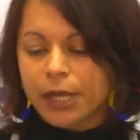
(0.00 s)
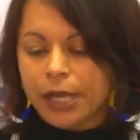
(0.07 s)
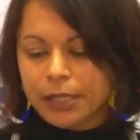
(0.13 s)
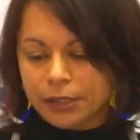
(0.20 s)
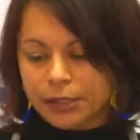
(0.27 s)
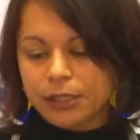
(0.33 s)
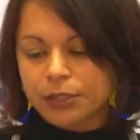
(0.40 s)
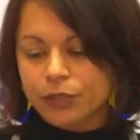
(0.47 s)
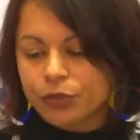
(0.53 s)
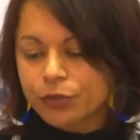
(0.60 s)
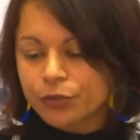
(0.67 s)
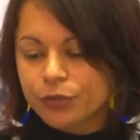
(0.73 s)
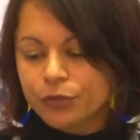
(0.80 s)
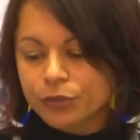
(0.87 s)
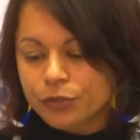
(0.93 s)
and here you,
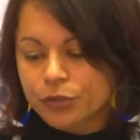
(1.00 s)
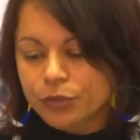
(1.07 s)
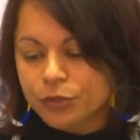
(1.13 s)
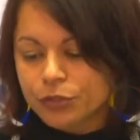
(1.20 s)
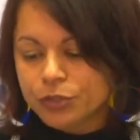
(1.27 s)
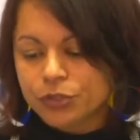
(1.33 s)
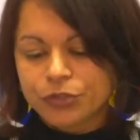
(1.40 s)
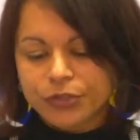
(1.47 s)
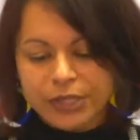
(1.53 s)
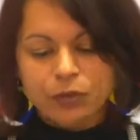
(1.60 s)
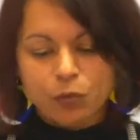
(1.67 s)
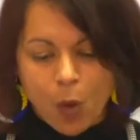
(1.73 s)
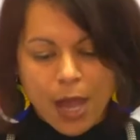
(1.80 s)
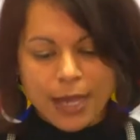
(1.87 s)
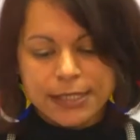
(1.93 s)
you, you should
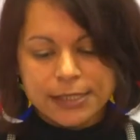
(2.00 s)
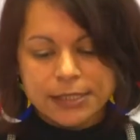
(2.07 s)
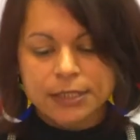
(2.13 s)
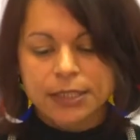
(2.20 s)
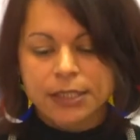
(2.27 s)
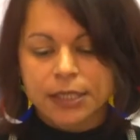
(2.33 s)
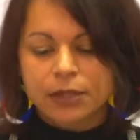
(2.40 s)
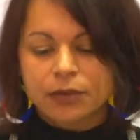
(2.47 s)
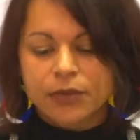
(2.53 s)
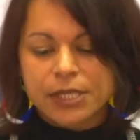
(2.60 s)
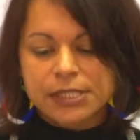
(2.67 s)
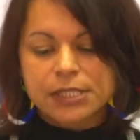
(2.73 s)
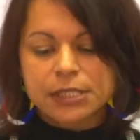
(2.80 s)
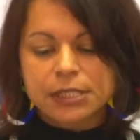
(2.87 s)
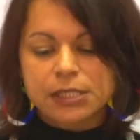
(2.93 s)
read white,
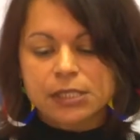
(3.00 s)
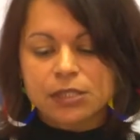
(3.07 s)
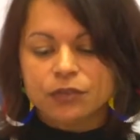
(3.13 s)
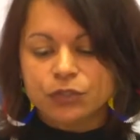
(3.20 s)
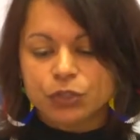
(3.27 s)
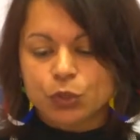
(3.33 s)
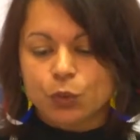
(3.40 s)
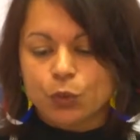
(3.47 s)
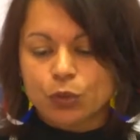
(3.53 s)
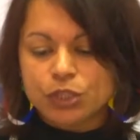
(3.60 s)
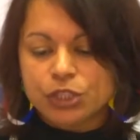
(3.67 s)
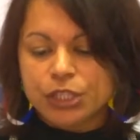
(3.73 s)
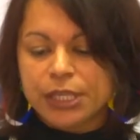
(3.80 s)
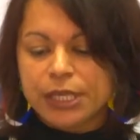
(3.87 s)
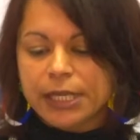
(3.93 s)
residents of
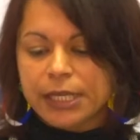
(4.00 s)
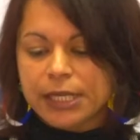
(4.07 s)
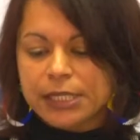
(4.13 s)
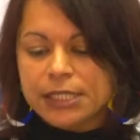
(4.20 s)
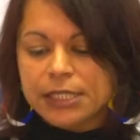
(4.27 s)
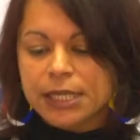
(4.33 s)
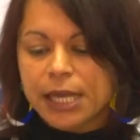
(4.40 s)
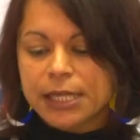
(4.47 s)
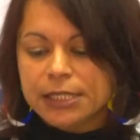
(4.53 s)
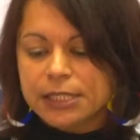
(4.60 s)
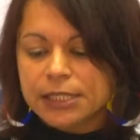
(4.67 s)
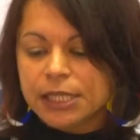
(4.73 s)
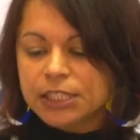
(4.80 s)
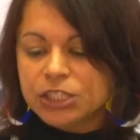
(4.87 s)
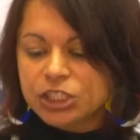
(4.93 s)
George,
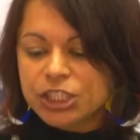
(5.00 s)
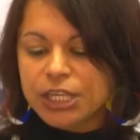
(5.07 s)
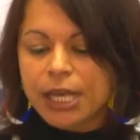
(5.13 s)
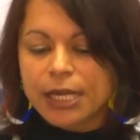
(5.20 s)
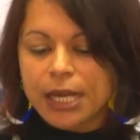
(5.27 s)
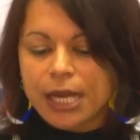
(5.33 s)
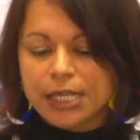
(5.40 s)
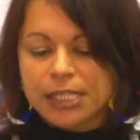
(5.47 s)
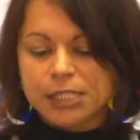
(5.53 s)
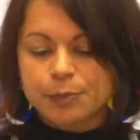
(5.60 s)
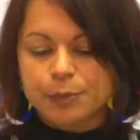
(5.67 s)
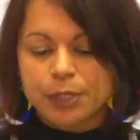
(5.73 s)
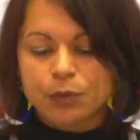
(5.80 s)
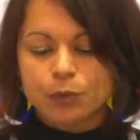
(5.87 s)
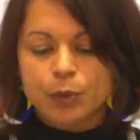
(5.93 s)
indicating that she and her
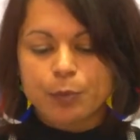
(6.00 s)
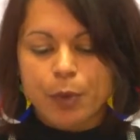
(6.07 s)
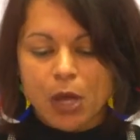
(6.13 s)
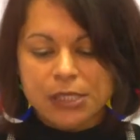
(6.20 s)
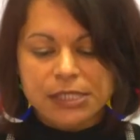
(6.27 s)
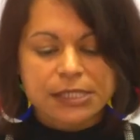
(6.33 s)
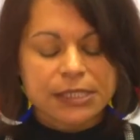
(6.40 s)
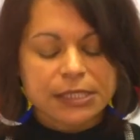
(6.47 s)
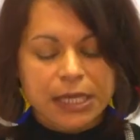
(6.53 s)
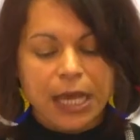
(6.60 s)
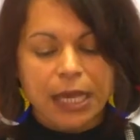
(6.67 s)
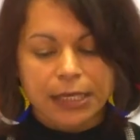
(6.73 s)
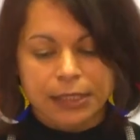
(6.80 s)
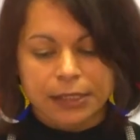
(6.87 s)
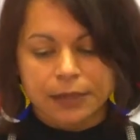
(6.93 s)
husband were bastard
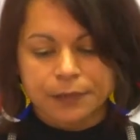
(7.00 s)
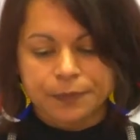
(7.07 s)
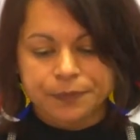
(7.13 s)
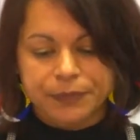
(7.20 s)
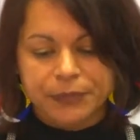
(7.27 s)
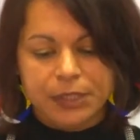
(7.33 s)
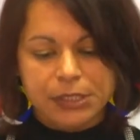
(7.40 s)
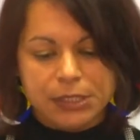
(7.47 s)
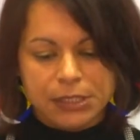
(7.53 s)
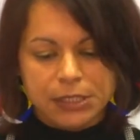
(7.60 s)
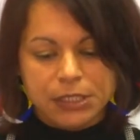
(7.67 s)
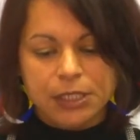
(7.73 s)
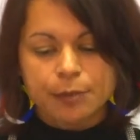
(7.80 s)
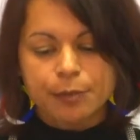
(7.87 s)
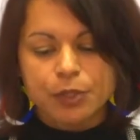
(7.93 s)
colored, is the
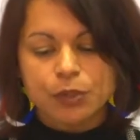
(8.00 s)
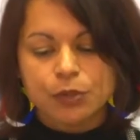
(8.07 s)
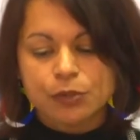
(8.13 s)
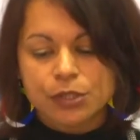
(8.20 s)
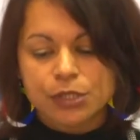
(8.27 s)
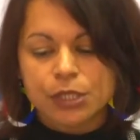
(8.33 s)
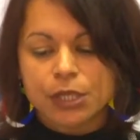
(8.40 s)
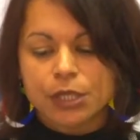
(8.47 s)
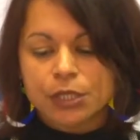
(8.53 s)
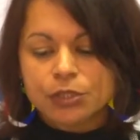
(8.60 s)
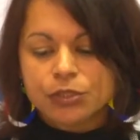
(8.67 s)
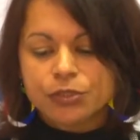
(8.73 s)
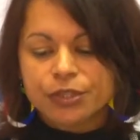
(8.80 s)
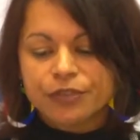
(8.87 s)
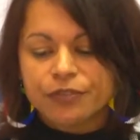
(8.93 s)
term used
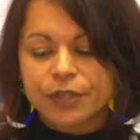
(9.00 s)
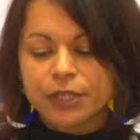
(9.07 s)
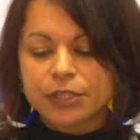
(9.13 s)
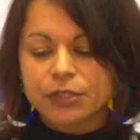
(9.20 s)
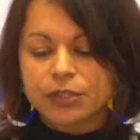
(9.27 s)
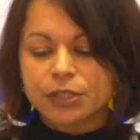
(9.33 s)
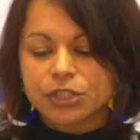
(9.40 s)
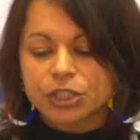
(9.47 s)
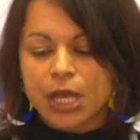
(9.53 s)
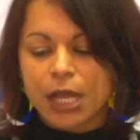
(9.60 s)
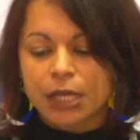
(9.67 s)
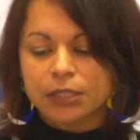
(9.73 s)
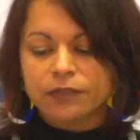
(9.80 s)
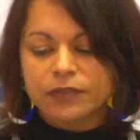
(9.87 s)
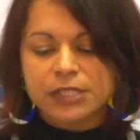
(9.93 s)
to refer to the
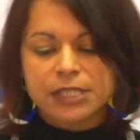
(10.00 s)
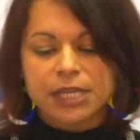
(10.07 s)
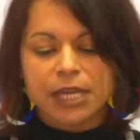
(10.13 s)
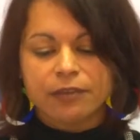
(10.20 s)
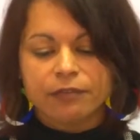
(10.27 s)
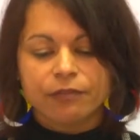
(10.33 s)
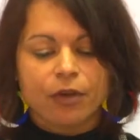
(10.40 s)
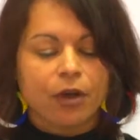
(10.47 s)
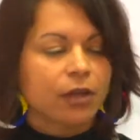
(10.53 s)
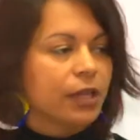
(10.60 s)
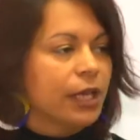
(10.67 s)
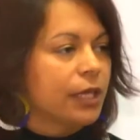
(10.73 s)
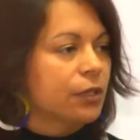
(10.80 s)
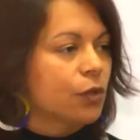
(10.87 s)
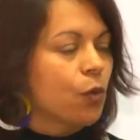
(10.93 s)
child of a slave
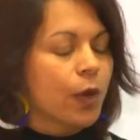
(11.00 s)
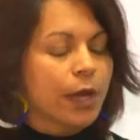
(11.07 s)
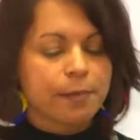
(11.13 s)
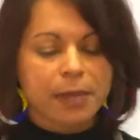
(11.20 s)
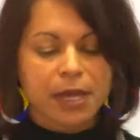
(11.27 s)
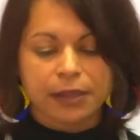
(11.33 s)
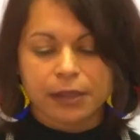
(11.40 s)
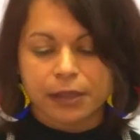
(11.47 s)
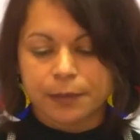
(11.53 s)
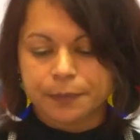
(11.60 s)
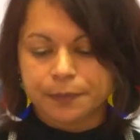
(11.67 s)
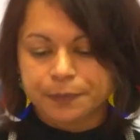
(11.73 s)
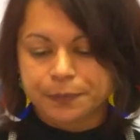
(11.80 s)
father and Khoi mother